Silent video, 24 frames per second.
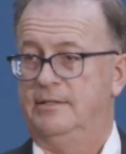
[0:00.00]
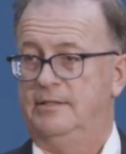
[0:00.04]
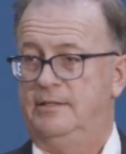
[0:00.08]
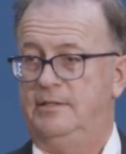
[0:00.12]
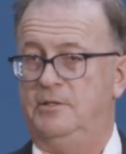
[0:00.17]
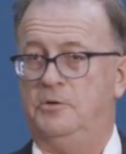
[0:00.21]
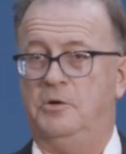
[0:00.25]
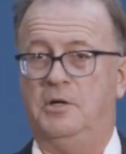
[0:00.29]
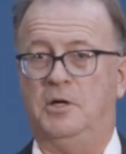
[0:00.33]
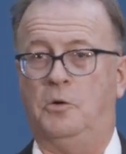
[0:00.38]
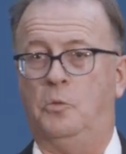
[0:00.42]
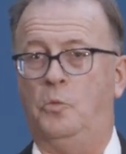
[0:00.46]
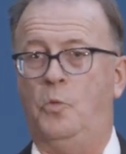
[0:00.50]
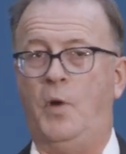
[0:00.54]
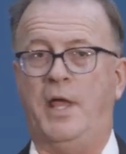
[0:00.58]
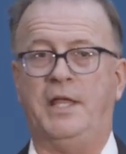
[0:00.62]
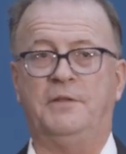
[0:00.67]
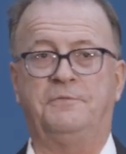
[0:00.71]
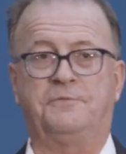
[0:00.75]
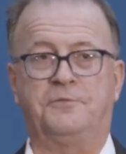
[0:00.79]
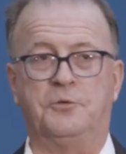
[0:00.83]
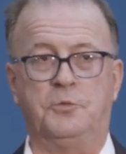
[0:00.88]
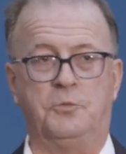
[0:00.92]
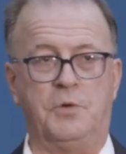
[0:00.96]
You don't want to
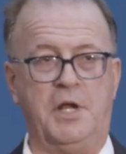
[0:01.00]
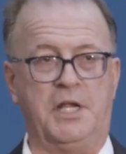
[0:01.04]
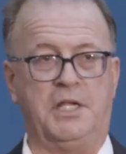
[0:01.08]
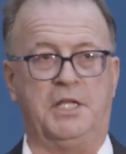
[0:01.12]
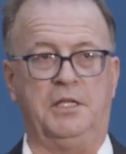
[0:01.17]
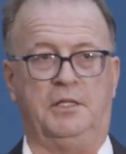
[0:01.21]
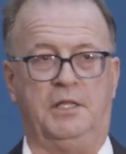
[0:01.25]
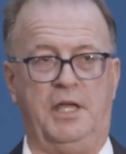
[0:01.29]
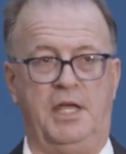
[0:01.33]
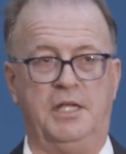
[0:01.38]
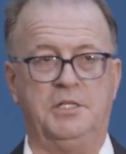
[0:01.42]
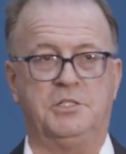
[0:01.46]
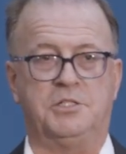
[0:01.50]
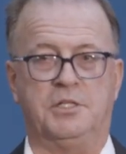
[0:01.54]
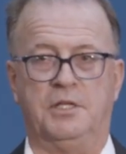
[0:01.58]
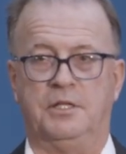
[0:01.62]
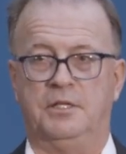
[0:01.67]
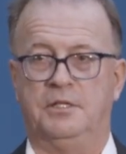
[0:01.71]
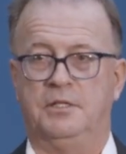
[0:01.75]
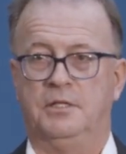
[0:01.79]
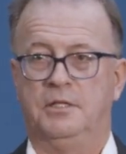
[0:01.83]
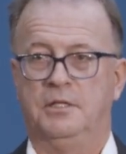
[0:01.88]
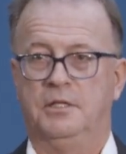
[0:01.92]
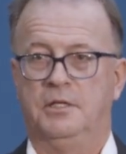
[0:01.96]
wait for
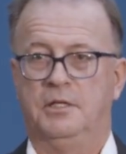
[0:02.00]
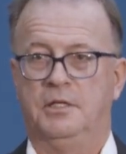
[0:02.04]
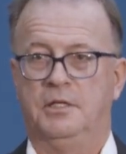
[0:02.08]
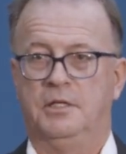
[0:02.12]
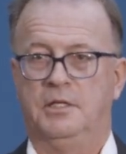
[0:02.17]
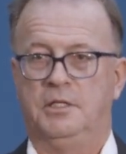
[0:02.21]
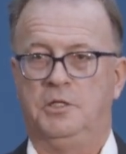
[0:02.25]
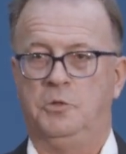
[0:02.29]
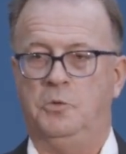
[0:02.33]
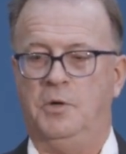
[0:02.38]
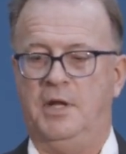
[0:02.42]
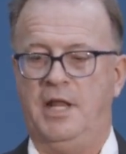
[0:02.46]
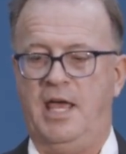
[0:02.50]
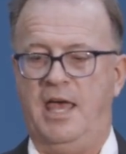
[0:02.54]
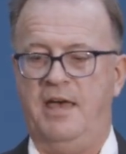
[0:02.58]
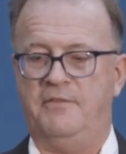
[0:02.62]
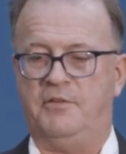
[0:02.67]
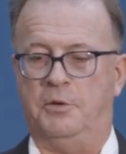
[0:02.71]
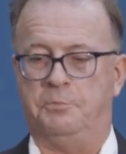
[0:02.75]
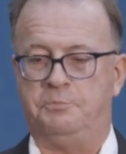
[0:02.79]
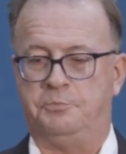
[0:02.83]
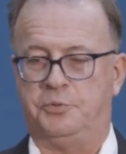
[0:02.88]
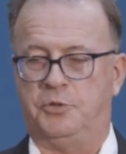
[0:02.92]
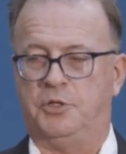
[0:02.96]
regulation. You want to have
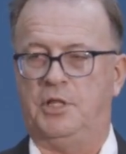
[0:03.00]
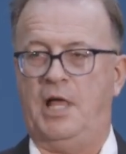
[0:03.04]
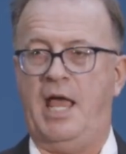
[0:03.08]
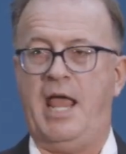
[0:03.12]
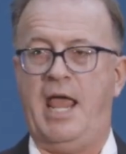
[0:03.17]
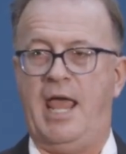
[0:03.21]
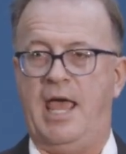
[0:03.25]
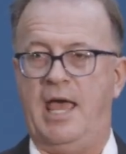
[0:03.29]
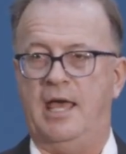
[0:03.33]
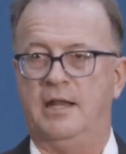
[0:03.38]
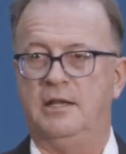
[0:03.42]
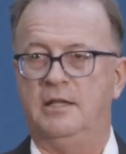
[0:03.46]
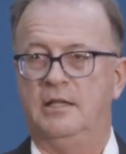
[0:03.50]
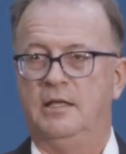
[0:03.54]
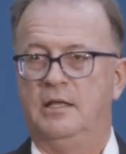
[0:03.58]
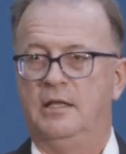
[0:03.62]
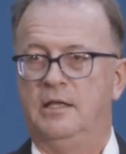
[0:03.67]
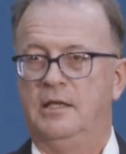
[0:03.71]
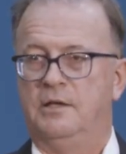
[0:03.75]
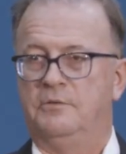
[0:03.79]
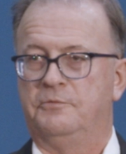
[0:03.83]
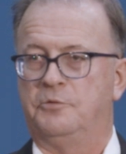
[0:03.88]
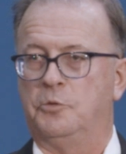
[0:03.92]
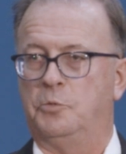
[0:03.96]
a plan
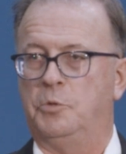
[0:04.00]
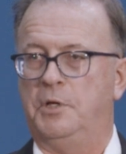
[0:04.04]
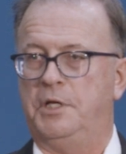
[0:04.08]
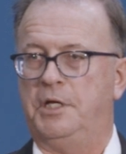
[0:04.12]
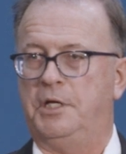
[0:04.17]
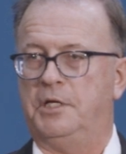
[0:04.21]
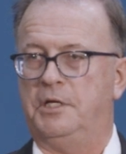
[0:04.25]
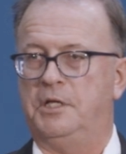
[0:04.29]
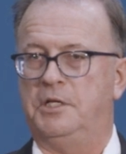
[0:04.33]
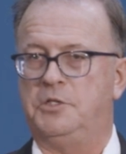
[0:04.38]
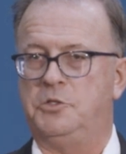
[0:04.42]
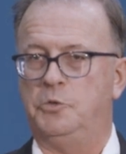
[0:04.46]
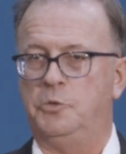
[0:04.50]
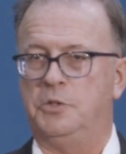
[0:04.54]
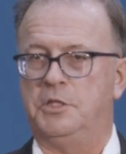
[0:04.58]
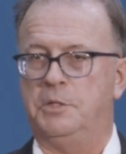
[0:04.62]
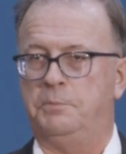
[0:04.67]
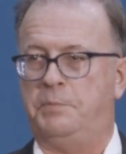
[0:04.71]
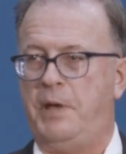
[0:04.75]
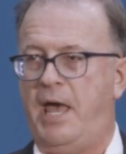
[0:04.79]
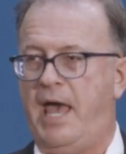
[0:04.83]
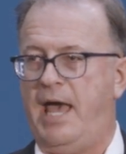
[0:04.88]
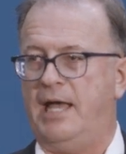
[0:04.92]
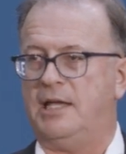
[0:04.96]
for what you're going to do with the
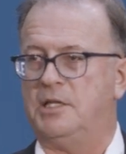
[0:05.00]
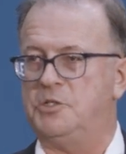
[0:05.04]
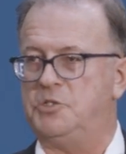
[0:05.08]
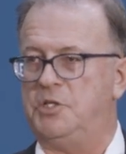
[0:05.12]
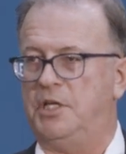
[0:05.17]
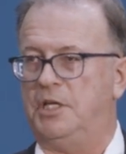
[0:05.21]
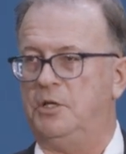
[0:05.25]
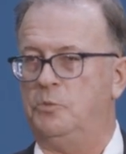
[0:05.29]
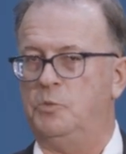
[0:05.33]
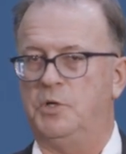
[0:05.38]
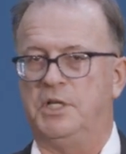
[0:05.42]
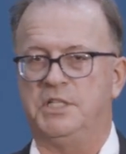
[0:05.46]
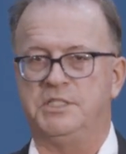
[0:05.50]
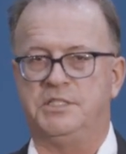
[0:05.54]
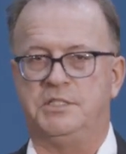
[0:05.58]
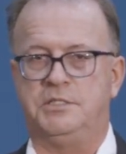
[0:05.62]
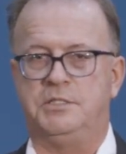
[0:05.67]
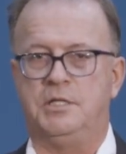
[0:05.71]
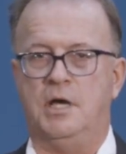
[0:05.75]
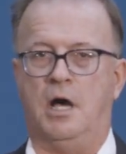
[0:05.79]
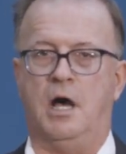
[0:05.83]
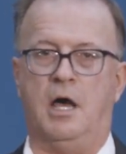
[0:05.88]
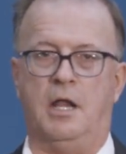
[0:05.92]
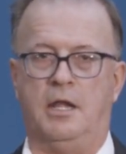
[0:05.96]
packaging when it's
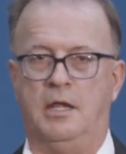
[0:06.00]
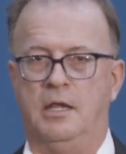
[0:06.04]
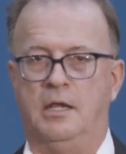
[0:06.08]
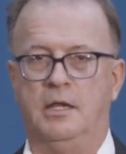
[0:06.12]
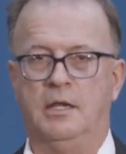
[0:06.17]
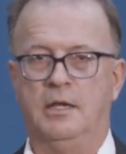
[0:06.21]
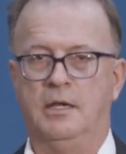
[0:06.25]
done.